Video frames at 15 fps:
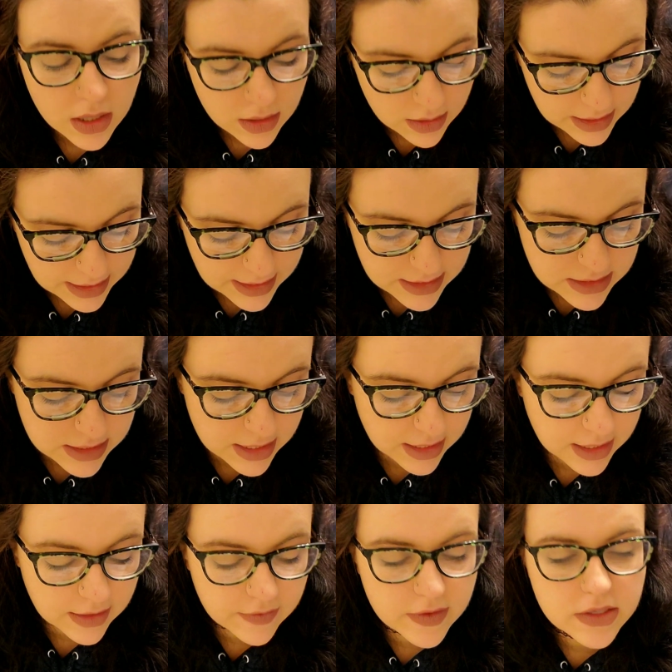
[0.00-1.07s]
Like I said,
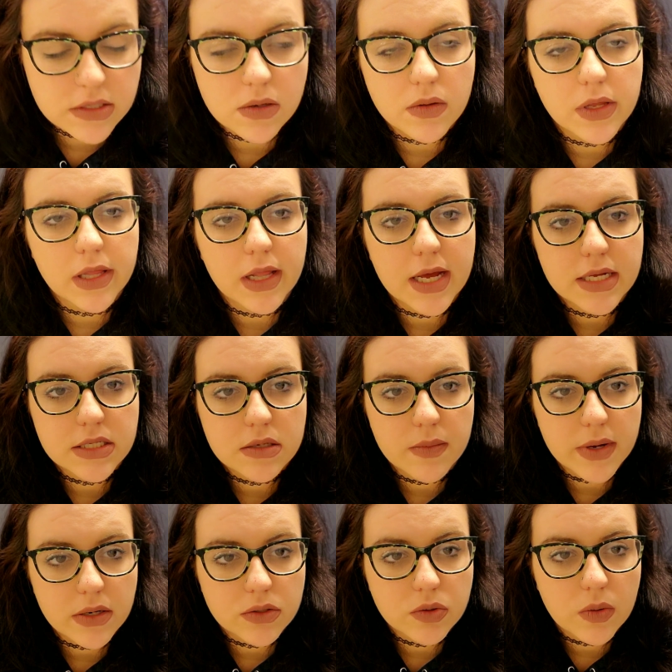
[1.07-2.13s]
again, this only lasts
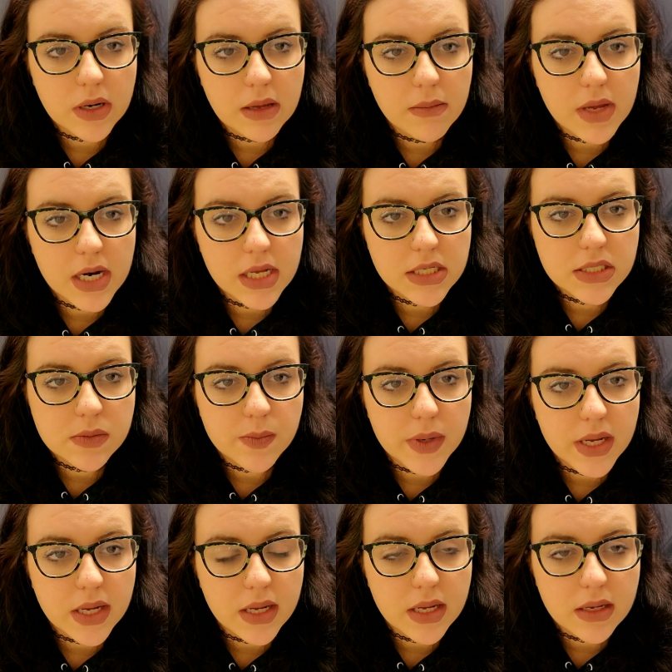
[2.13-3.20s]
about 20 minutes,
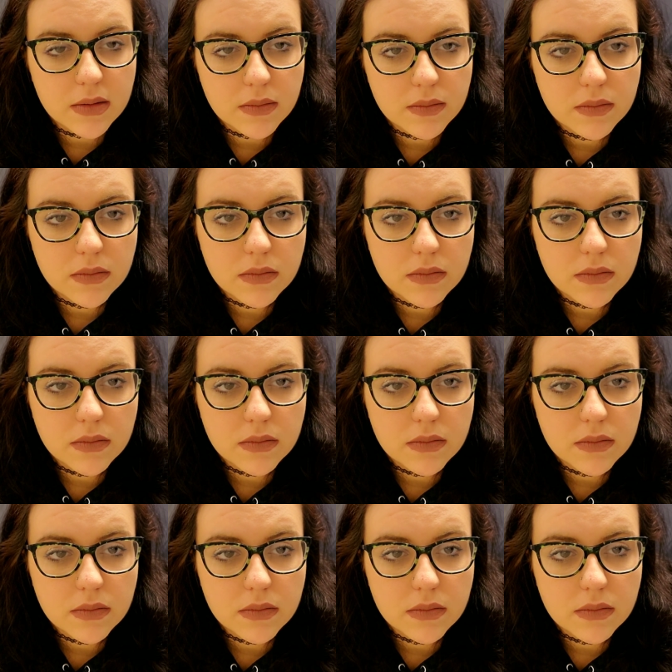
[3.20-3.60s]
but it,